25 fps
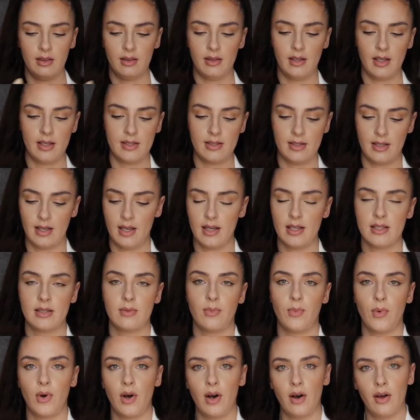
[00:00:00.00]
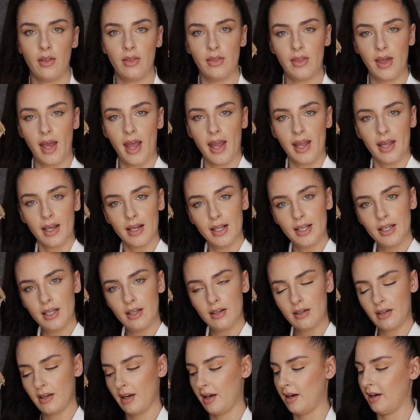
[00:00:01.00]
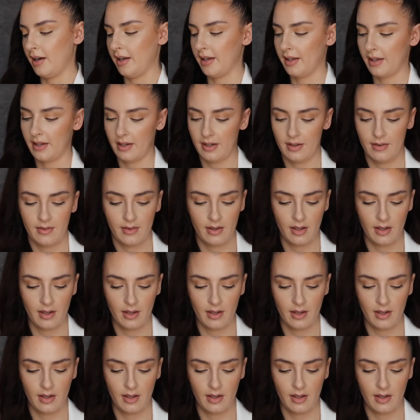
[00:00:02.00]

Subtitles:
This is what they look like.